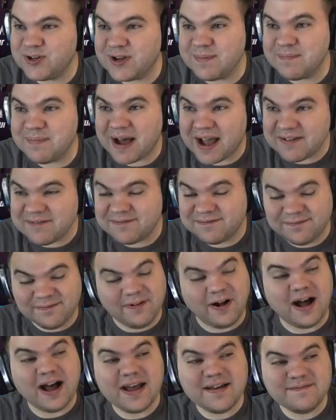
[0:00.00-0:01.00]
you can buy
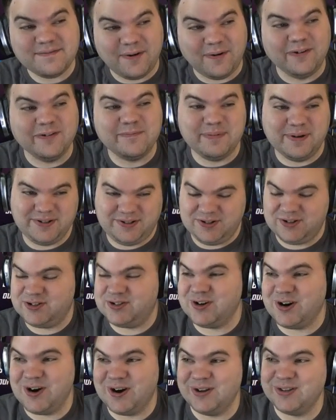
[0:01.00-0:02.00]
5 Hulkbuster
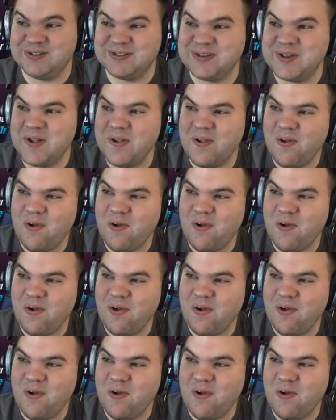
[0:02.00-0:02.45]
shards.